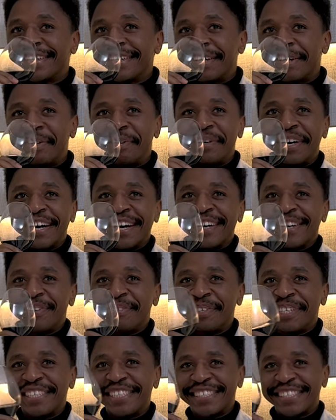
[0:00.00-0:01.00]
And that, in
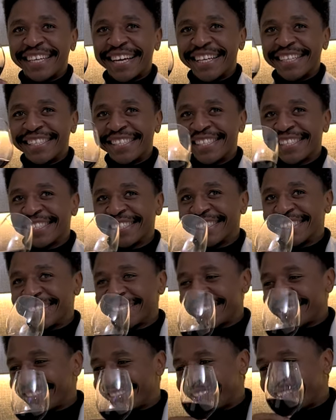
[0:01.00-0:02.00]
which and sense? That have a
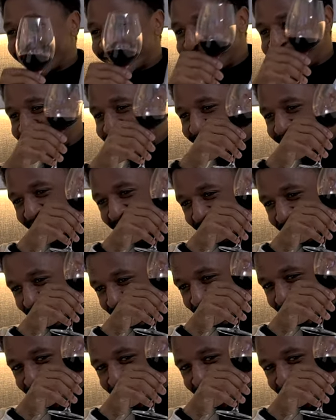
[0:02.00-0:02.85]
good relate, like